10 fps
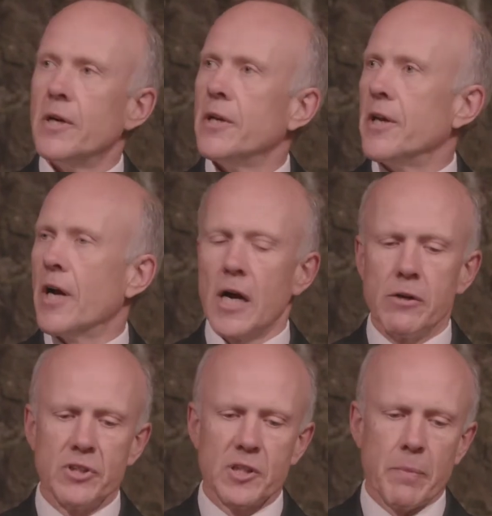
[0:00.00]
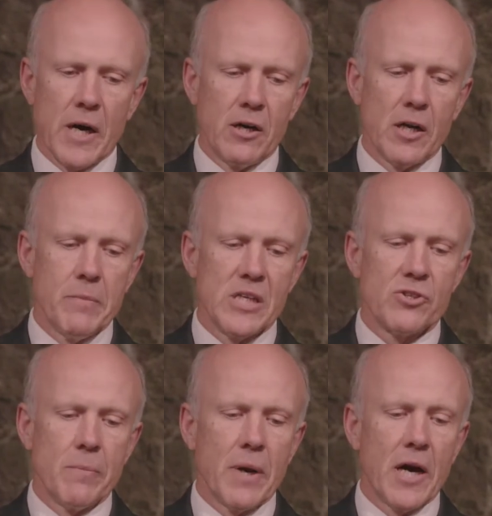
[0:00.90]
the Irish
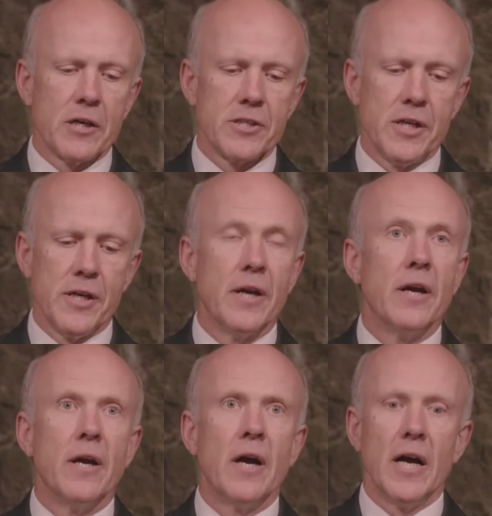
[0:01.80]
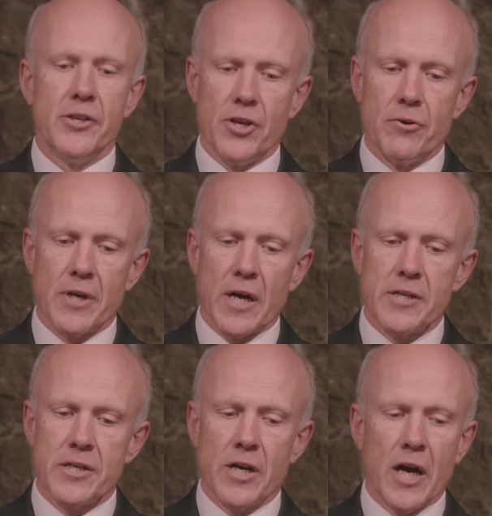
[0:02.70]
Parliamentary Party and the
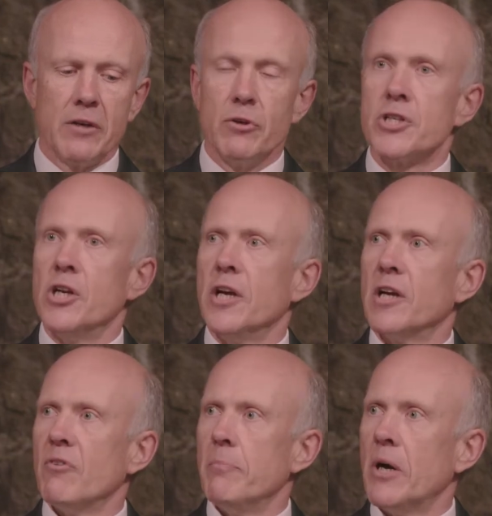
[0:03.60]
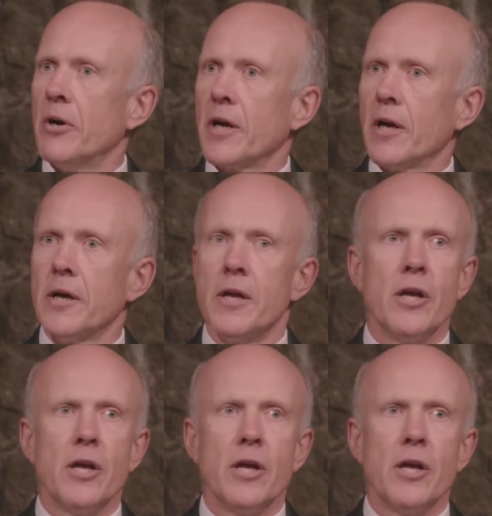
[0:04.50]
United Irish League of America,